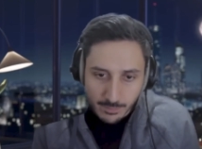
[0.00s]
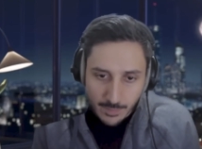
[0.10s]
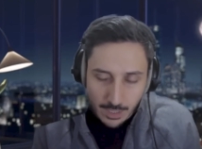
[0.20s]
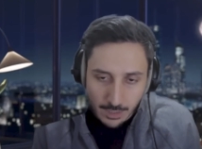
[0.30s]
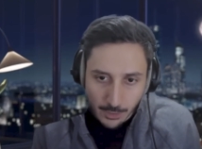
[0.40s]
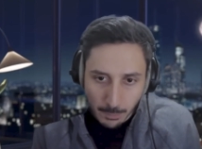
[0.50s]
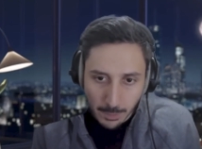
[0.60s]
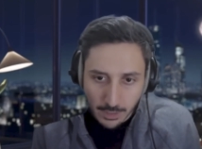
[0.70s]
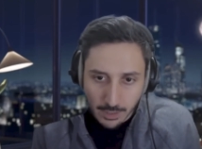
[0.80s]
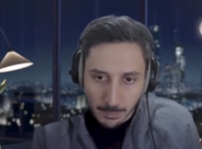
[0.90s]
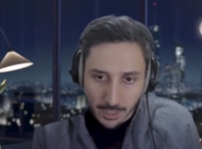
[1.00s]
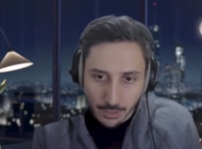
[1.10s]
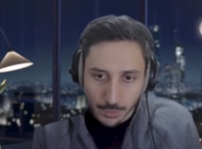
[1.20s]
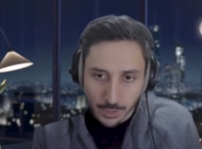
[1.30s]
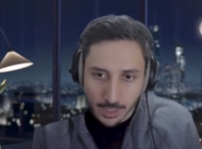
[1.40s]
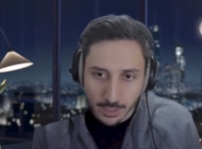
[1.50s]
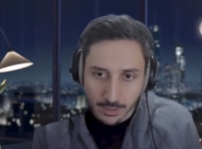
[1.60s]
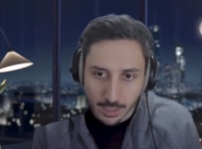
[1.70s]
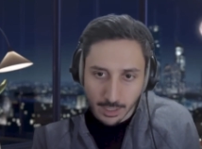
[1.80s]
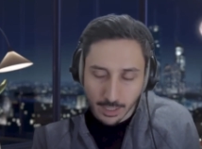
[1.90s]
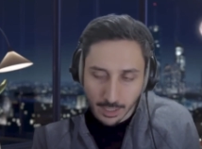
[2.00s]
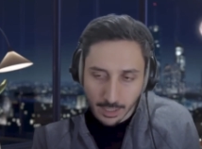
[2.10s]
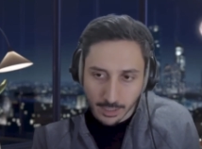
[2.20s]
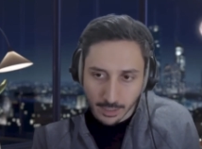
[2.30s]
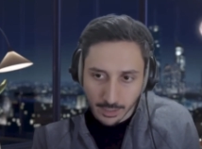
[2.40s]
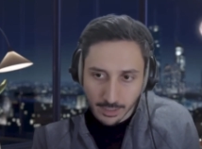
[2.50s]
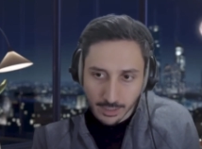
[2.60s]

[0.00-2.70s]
a little bit, to make you realize like, hey,